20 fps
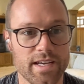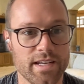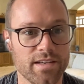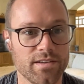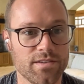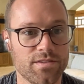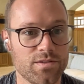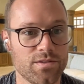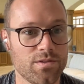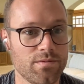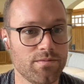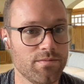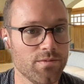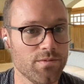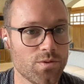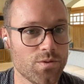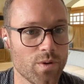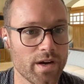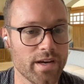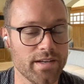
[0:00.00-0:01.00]
it
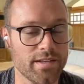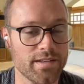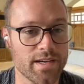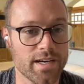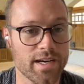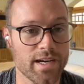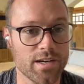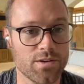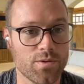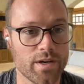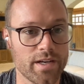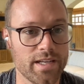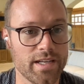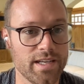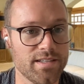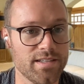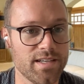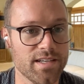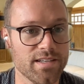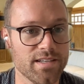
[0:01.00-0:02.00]
is
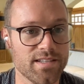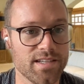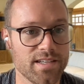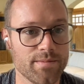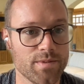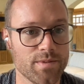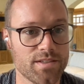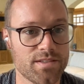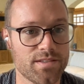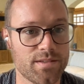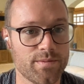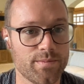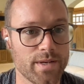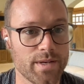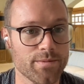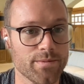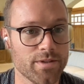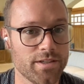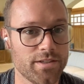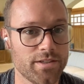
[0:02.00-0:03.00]
quite easy and
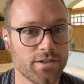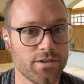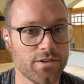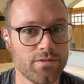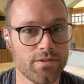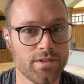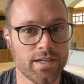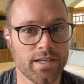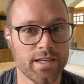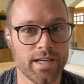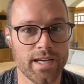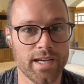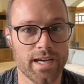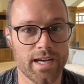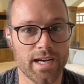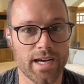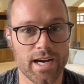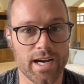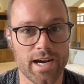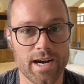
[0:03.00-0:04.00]
seamless to be able to do.
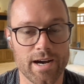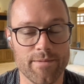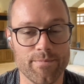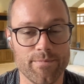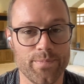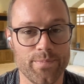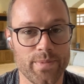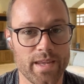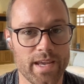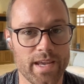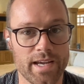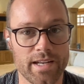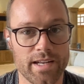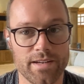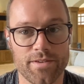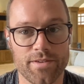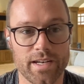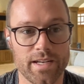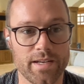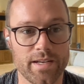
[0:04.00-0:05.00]
And
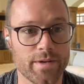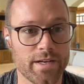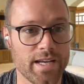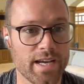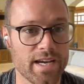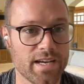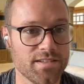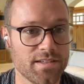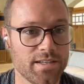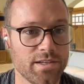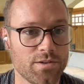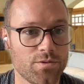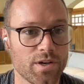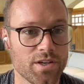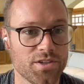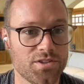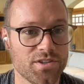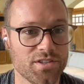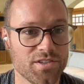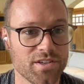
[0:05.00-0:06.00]
if anybody has
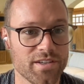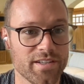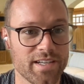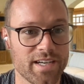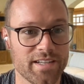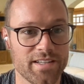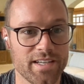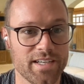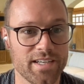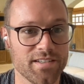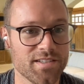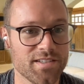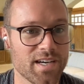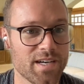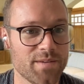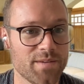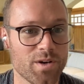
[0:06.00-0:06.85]
any questions on that, they